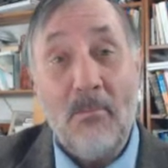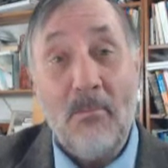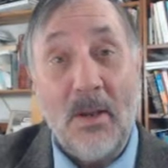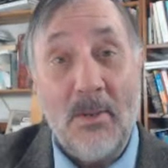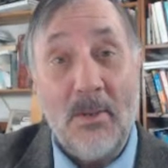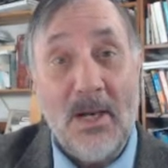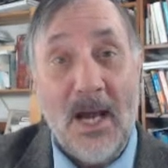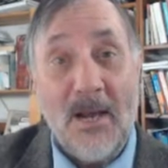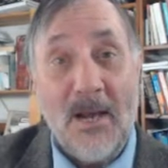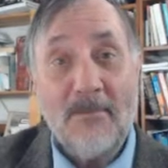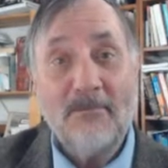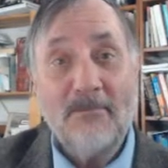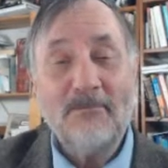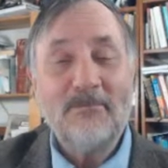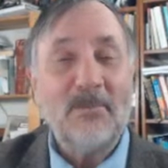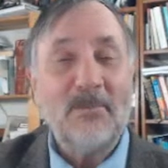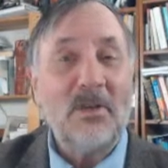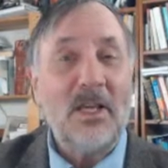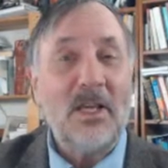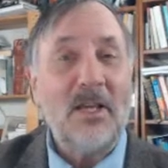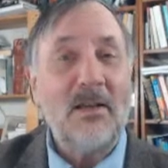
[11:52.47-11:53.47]
maybe not.
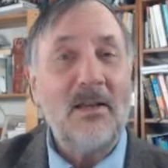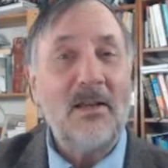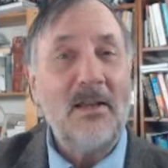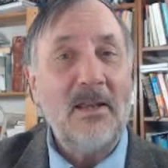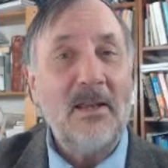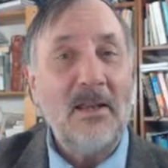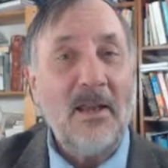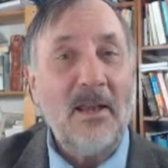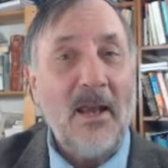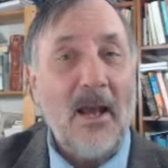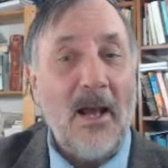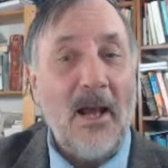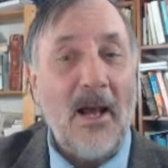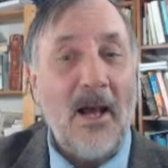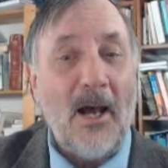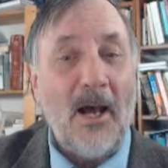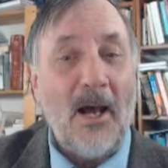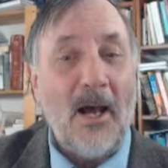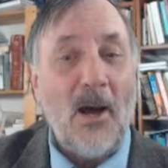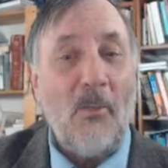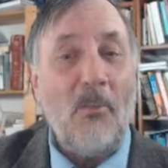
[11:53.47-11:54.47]
Okay,
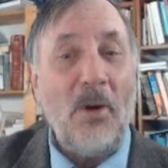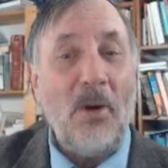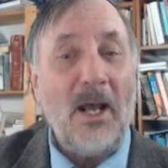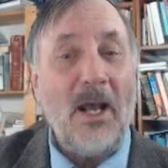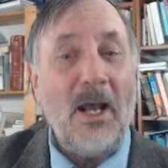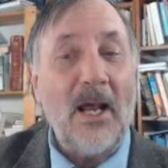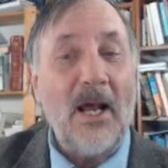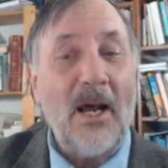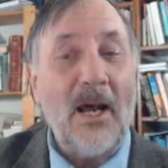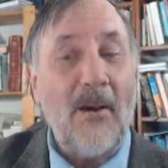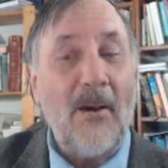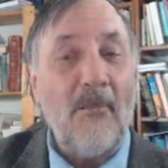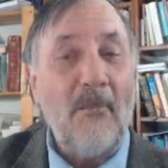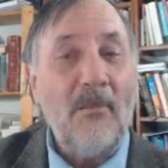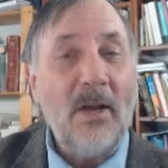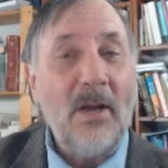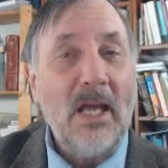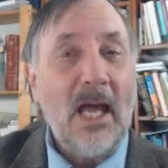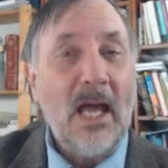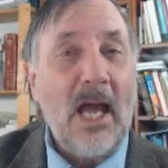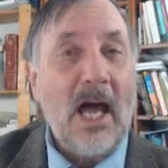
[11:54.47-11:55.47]
but
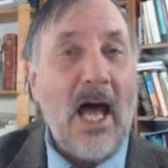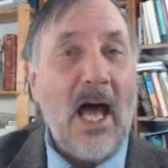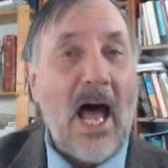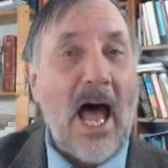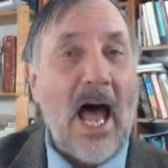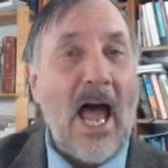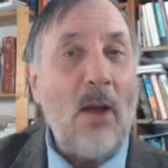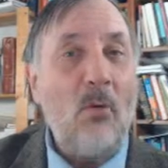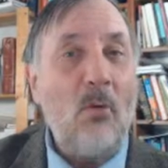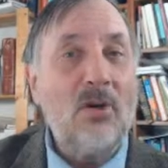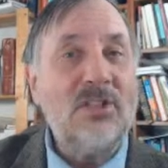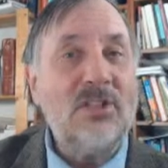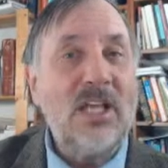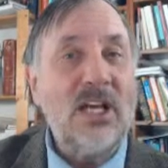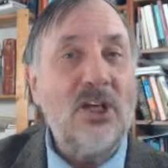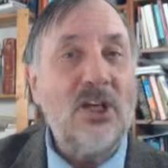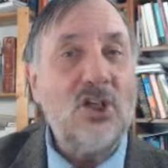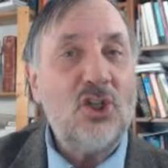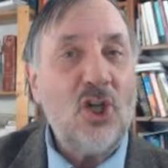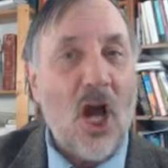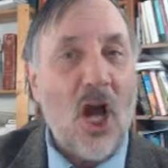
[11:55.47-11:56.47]
I was
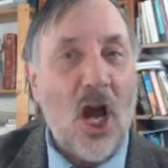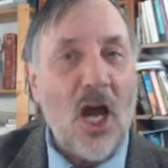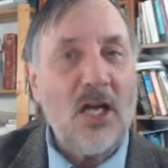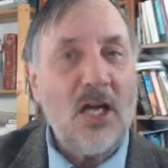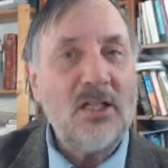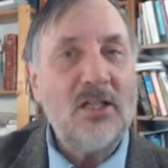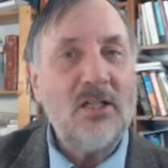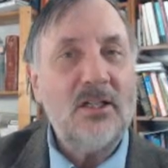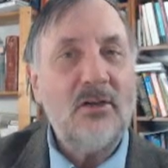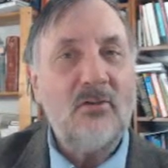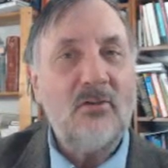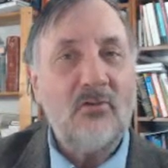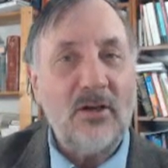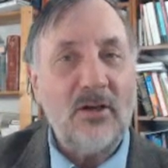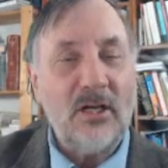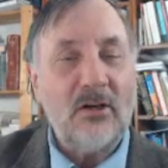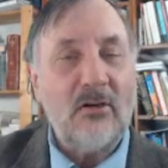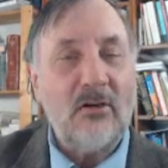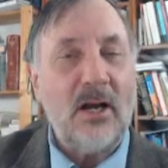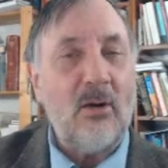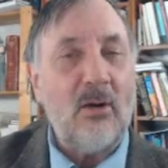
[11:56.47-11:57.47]
a shocked
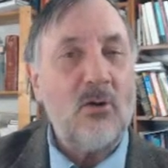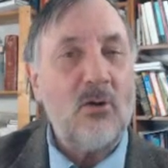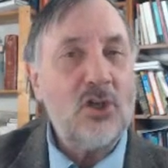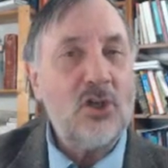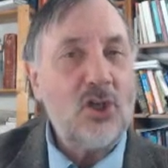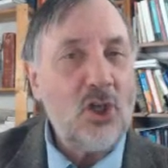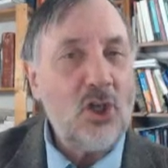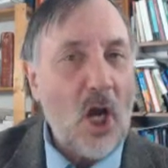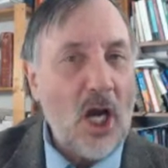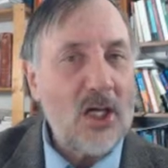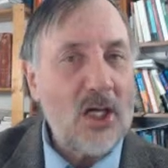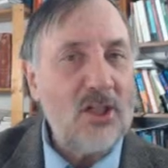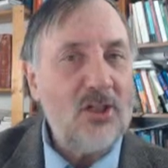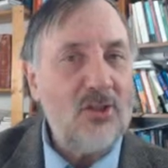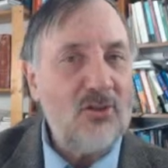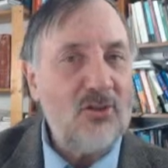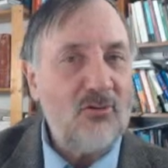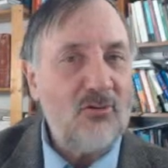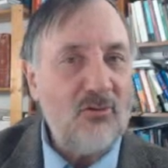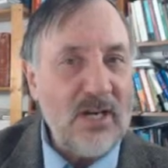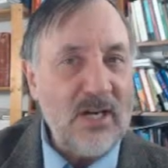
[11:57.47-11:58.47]
reader. I was shocked
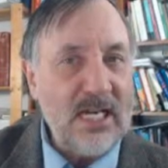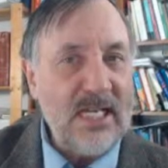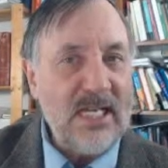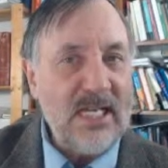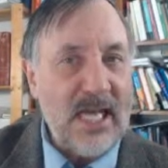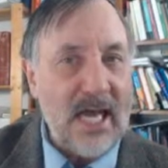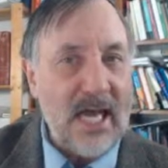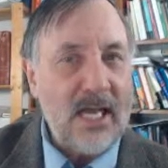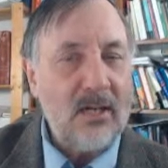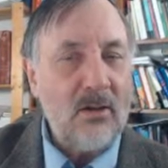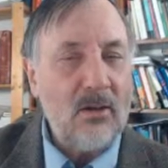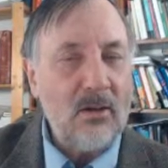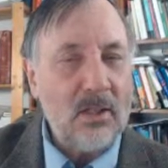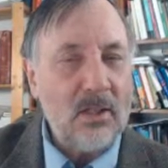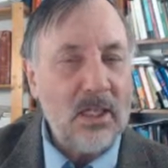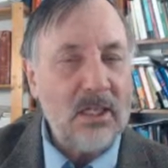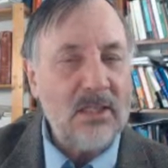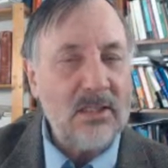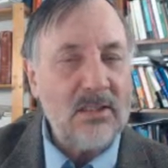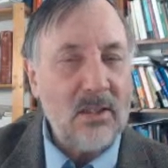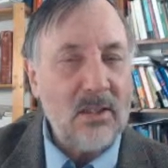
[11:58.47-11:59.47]
to read that.
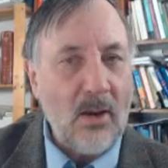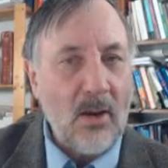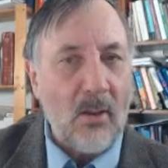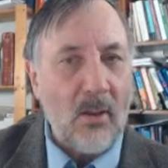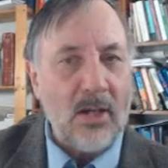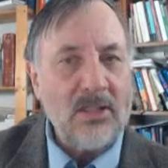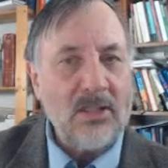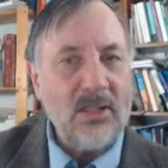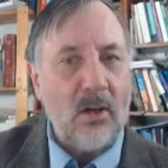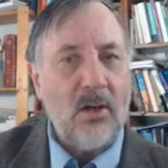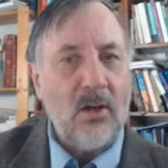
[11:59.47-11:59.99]
Okay, so anyway,